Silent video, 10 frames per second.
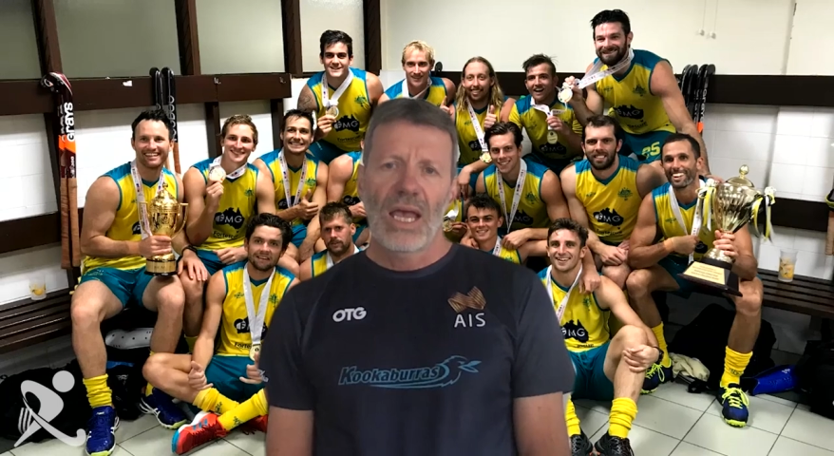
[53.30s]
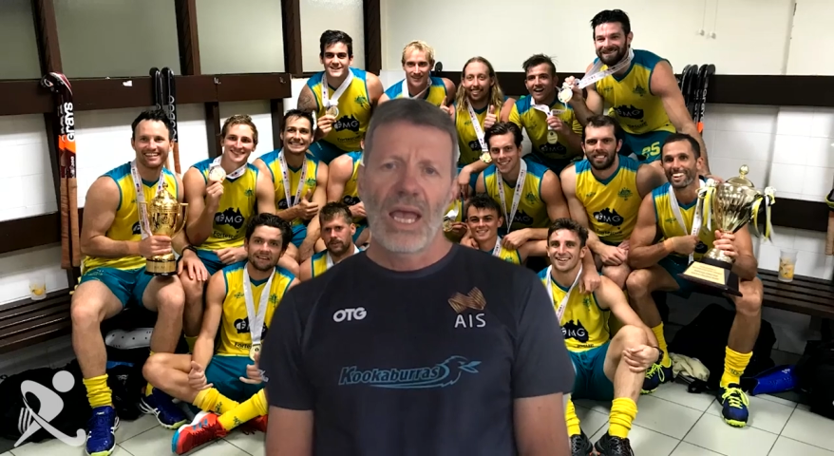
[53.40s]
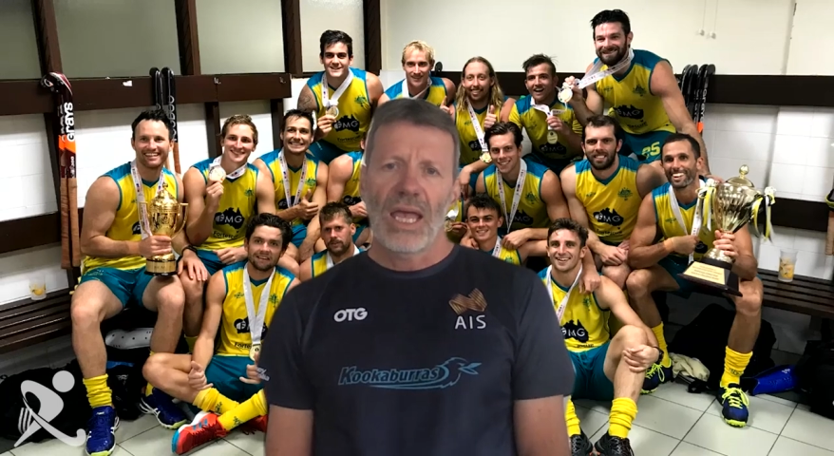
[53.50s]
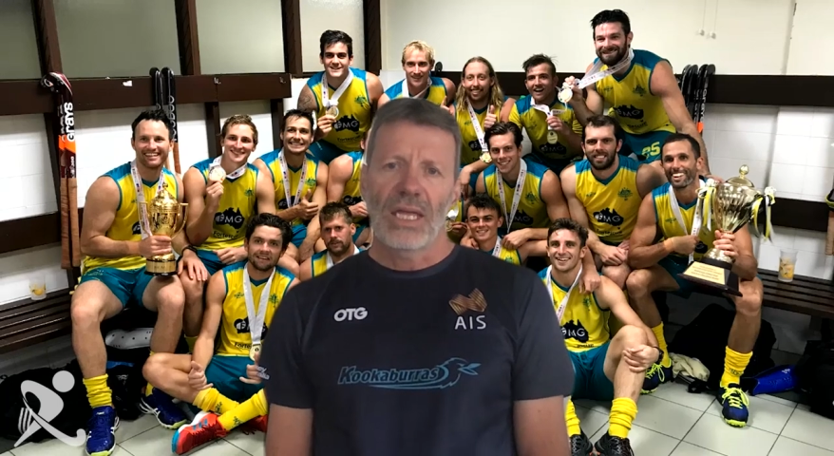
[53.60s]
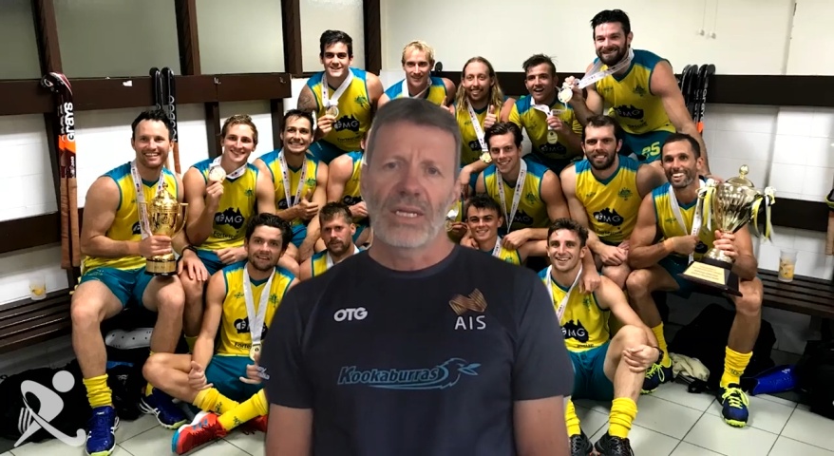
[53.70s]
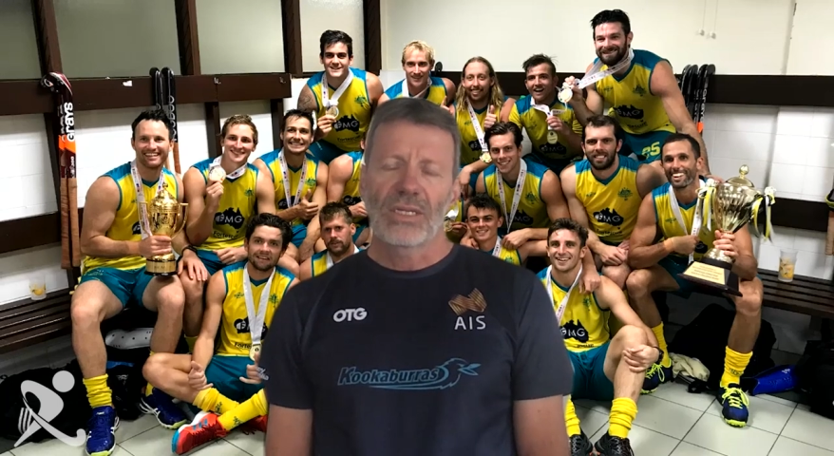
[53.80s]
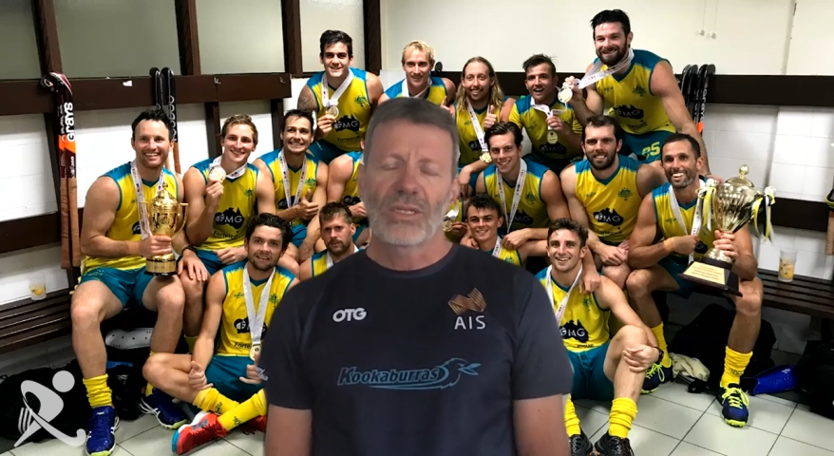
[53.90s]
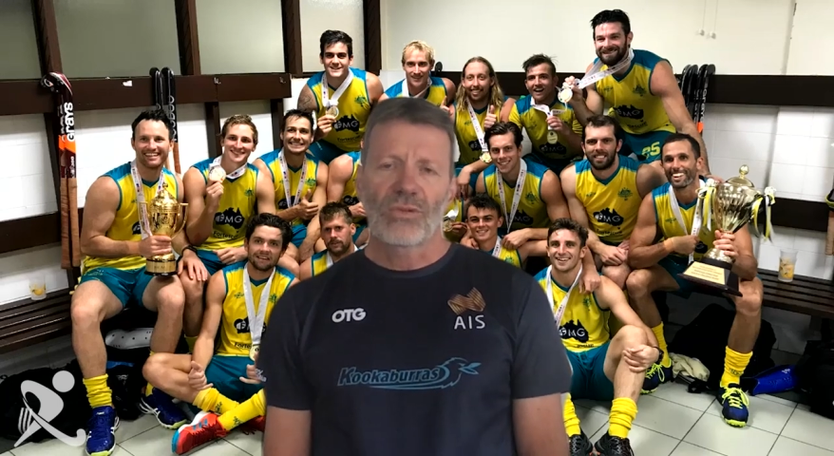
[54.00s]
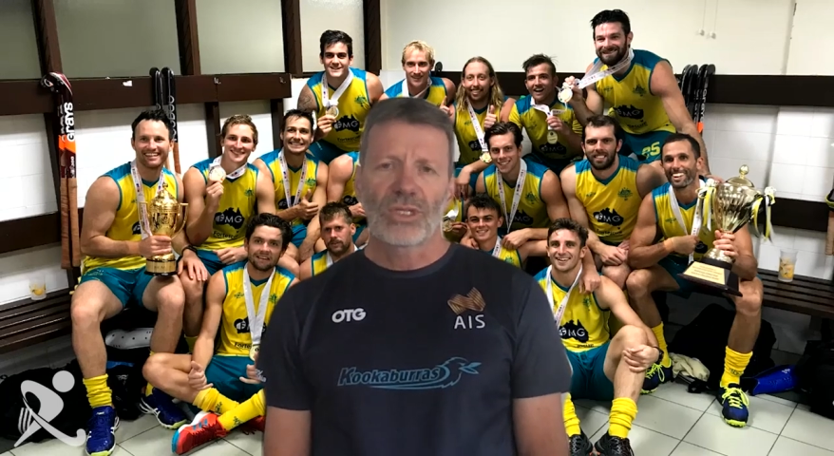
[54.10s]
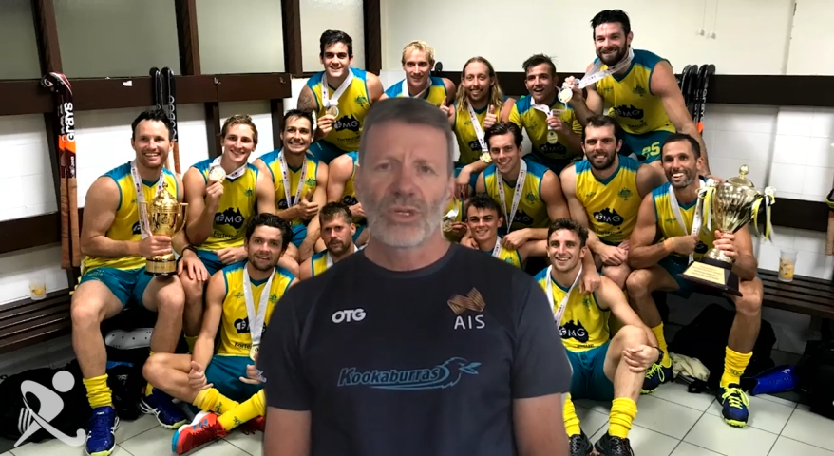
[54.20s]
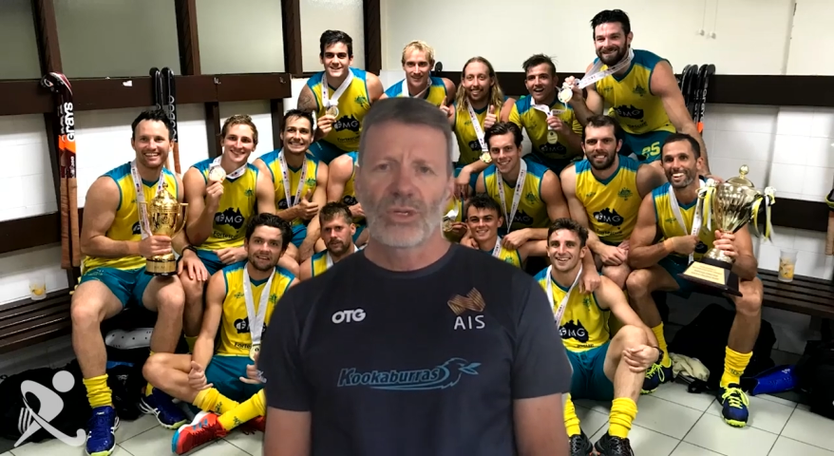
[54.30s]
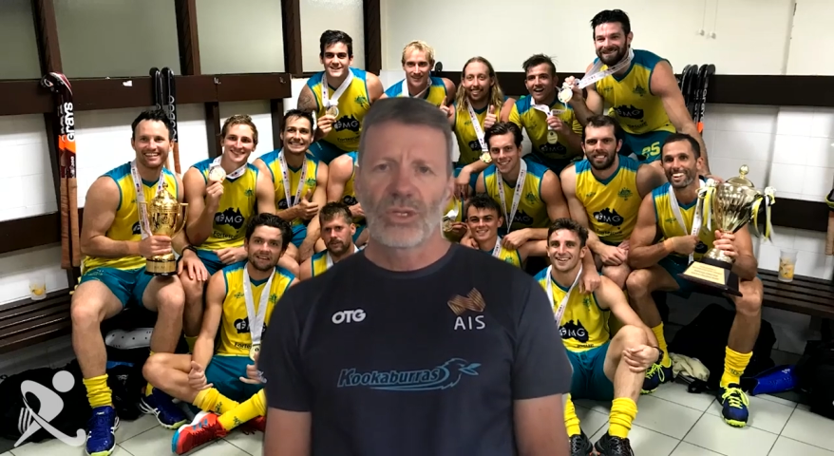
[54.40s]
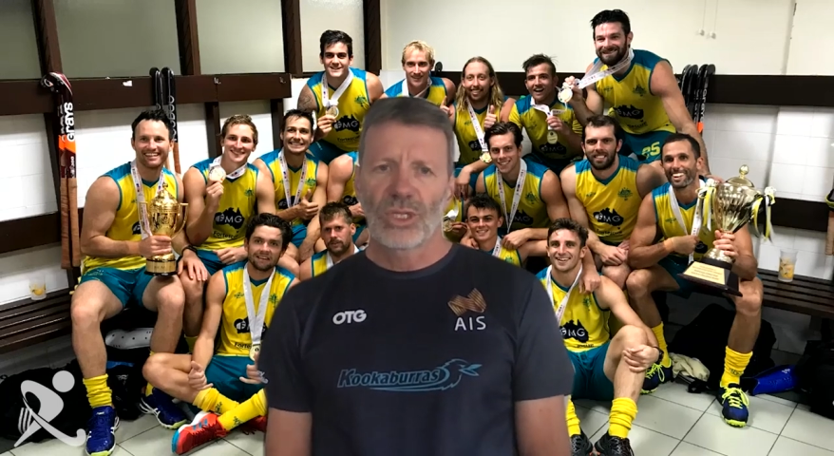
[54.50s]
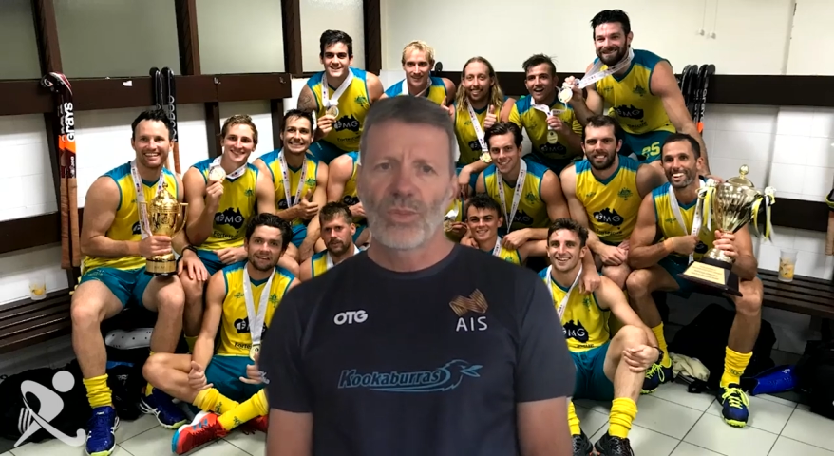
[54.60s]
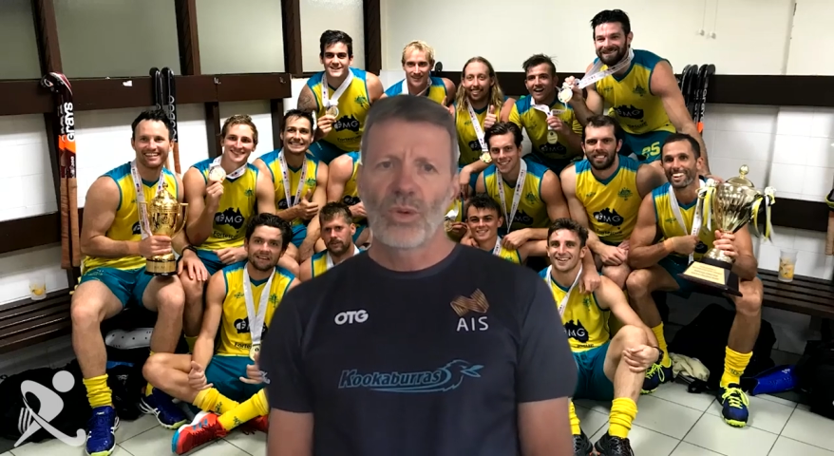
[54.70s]
and the return to
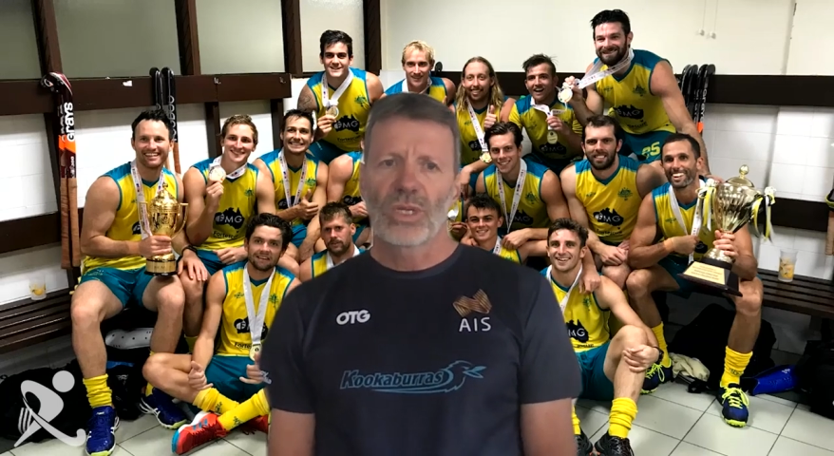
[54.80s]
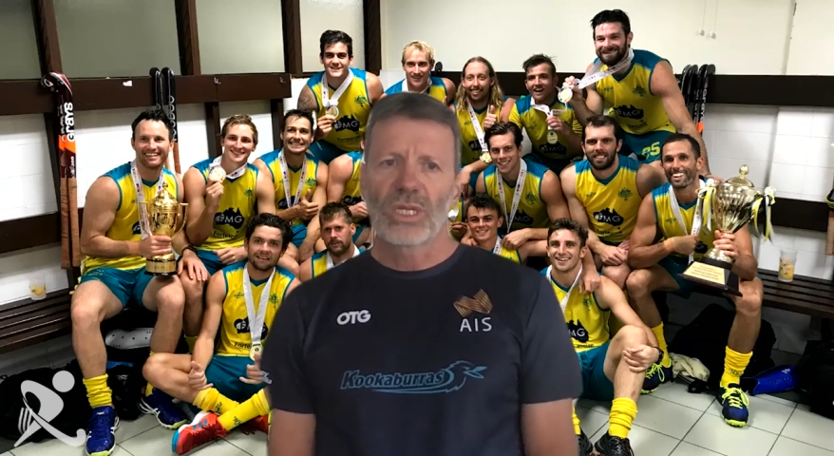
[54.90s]
sport